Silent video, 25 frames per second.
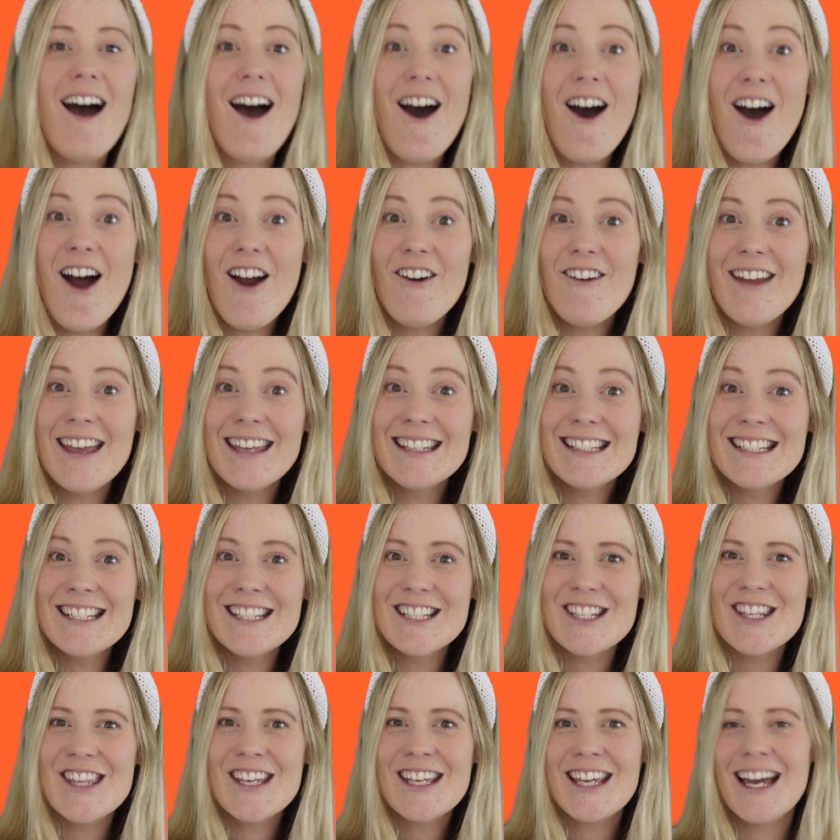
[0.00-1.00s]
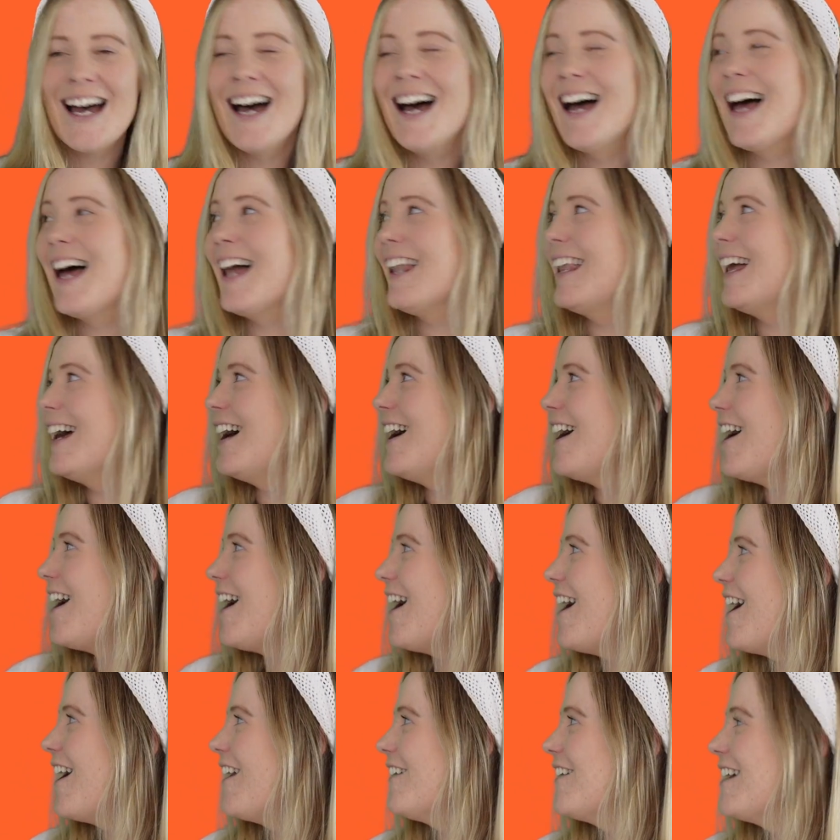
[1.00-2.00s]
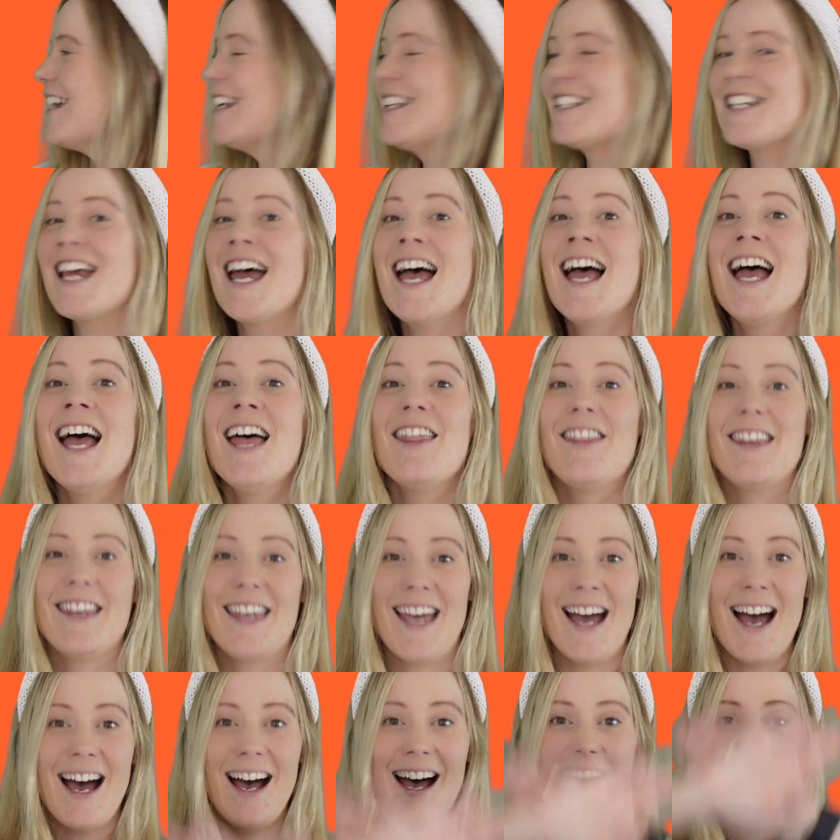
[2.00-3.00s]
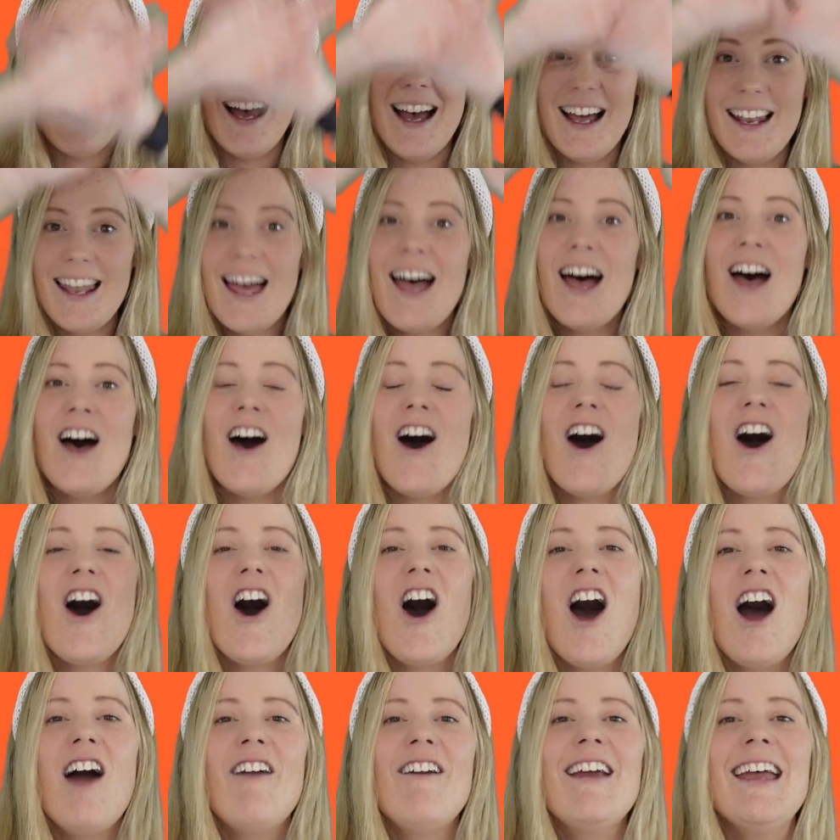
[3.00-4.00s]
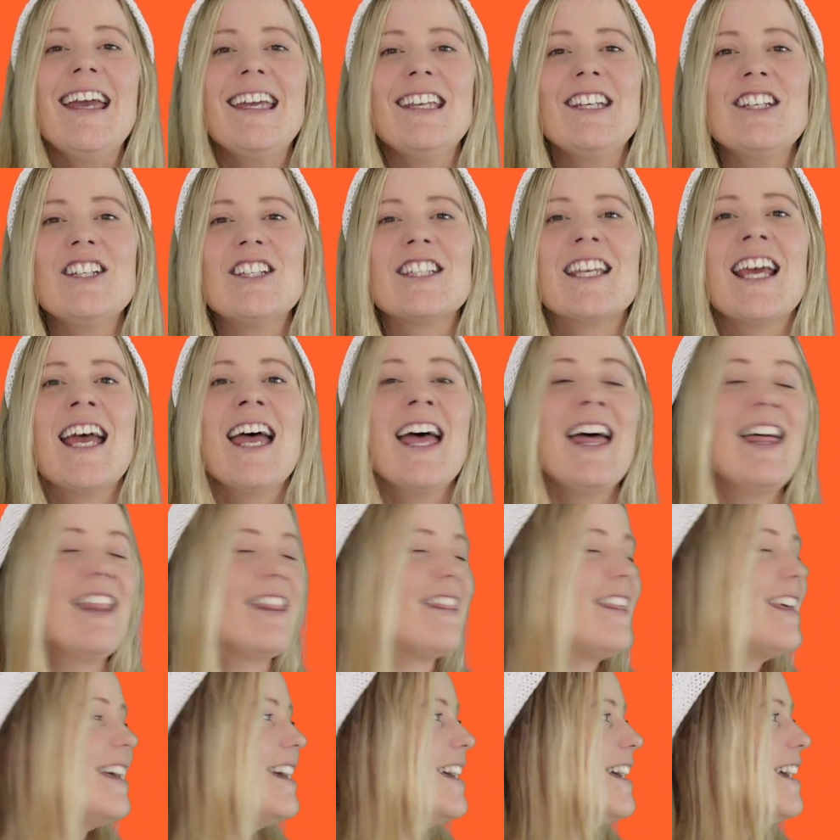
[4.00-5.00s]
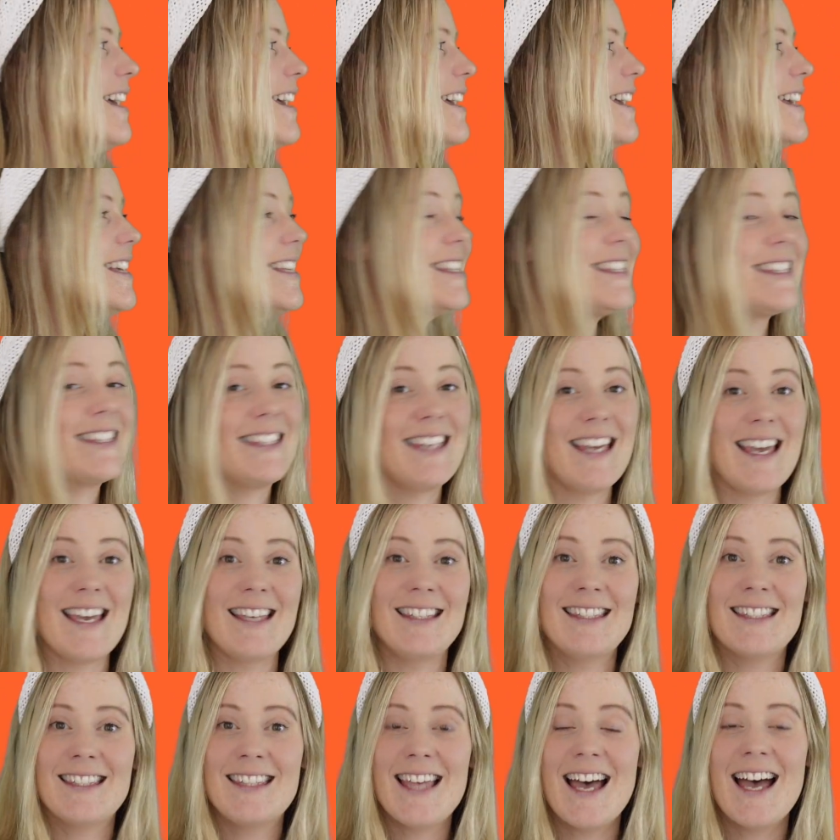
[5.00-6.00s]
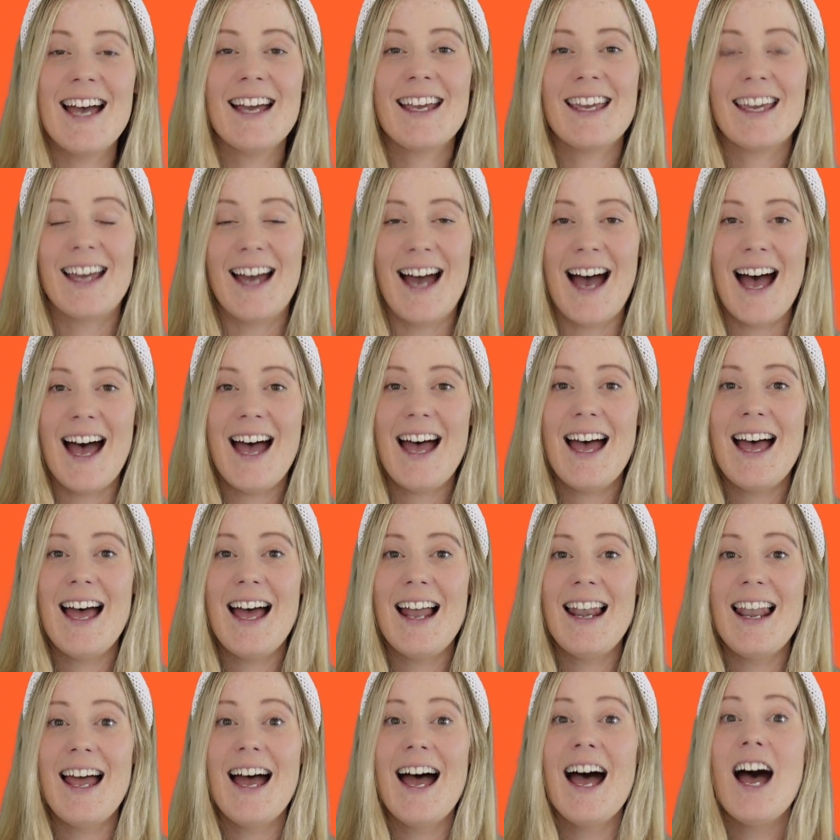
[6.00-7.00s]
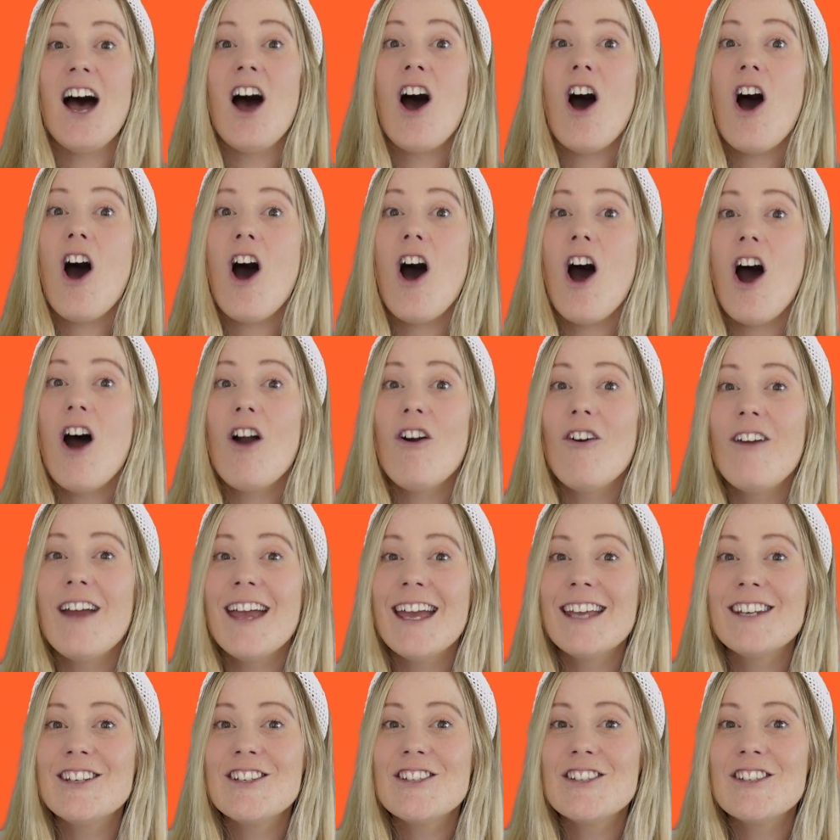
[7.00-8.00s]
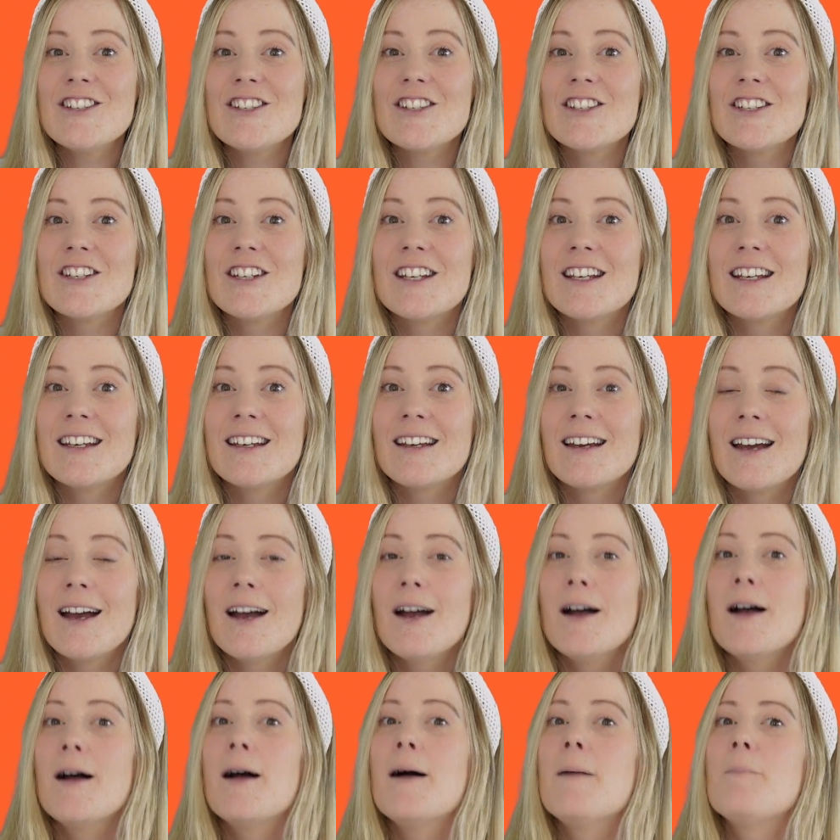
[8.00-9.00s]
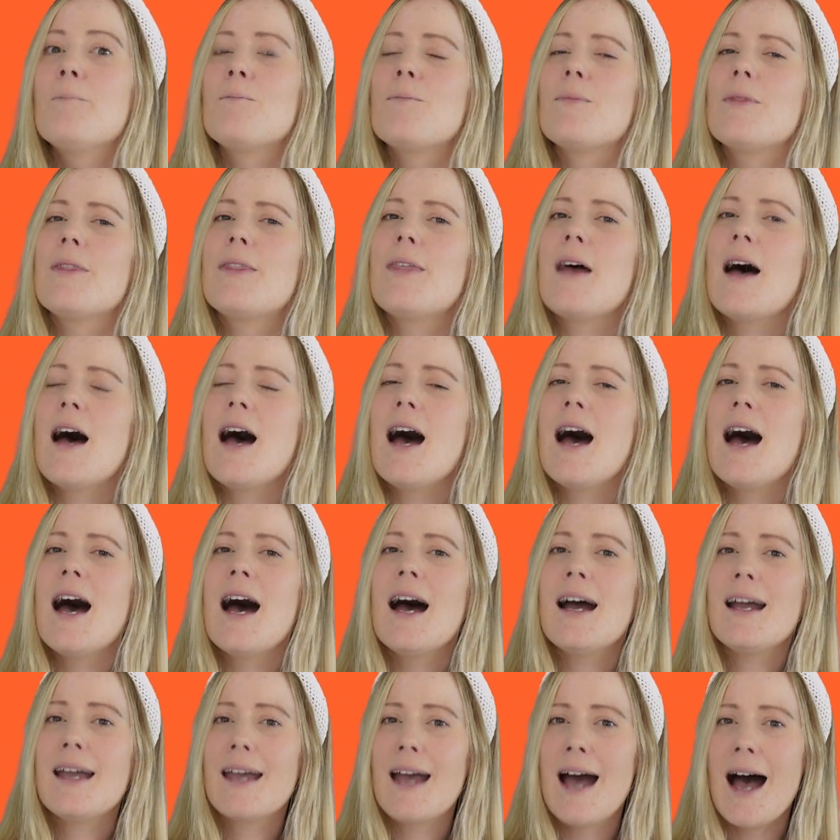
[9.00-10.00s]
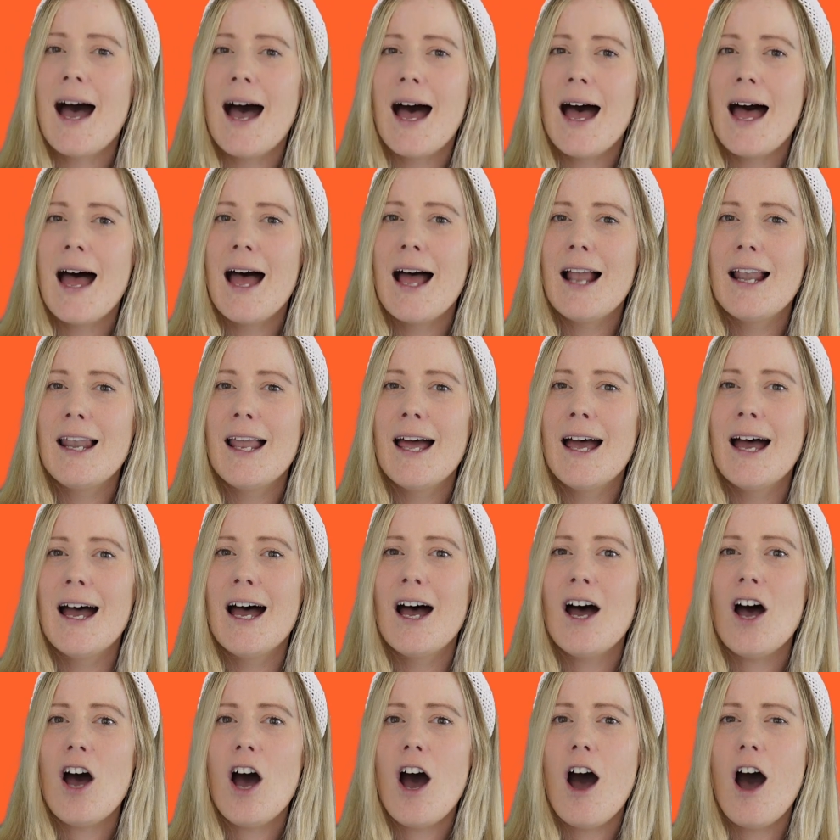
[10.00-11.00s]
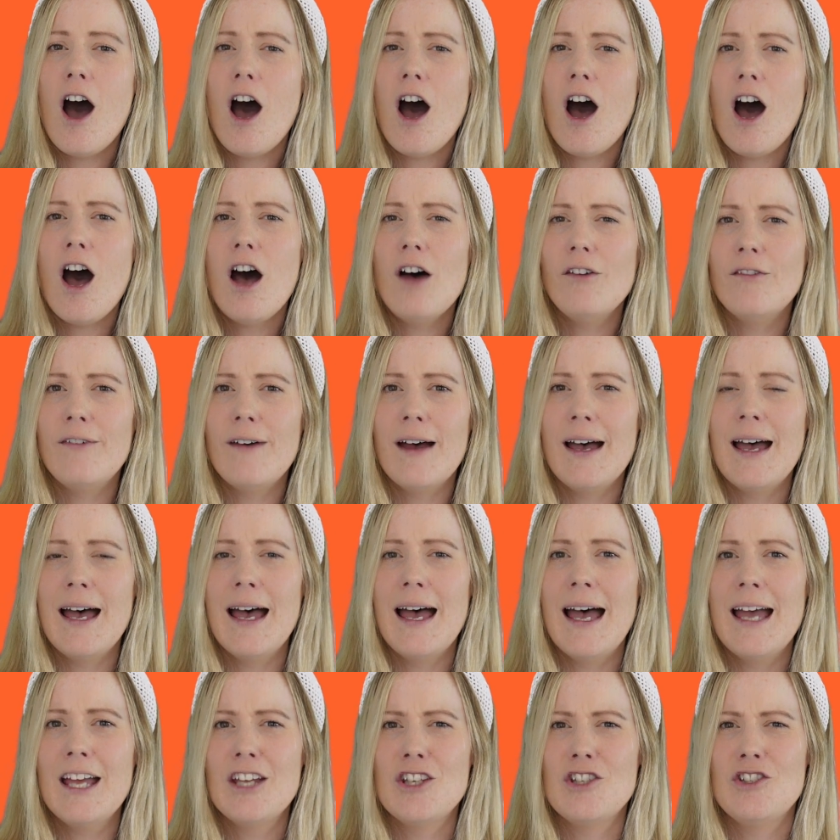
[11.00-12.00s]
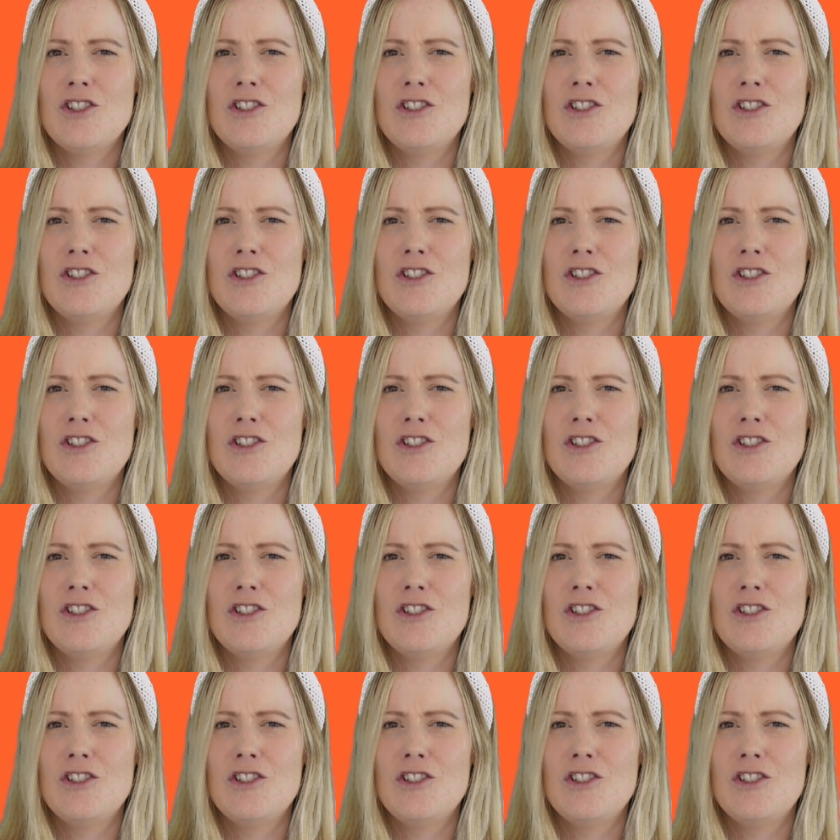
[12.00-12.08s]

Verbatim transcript: orange, the colour orange, the colour orange. This is the colour orange, the colour of a...